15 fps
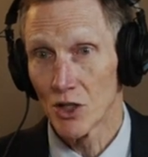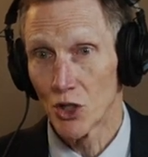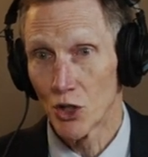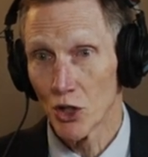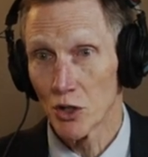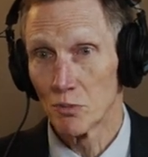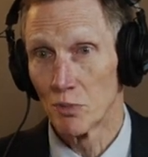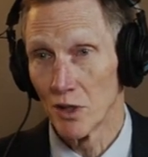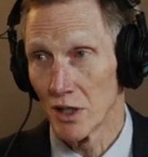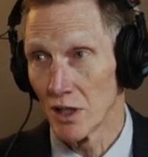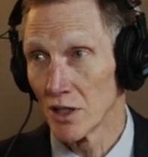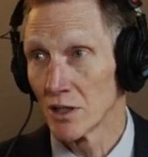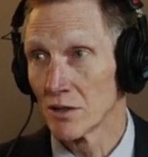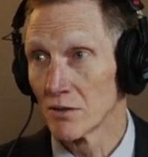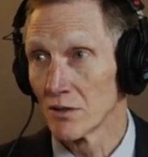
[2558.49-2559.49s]
could
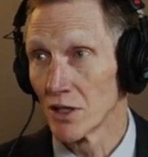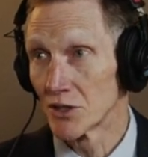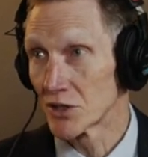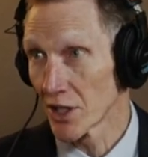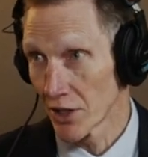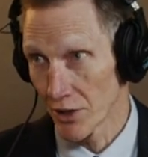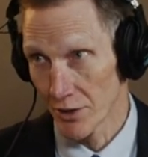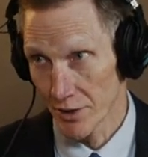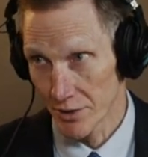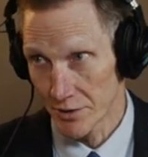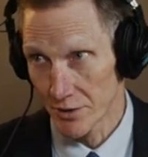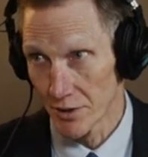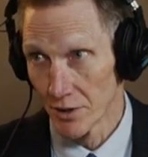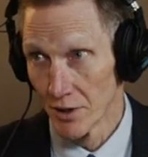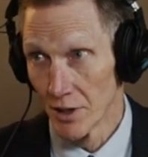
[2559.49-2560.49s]
be a
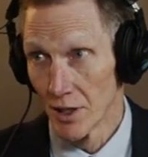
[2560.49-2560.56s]
terrorist.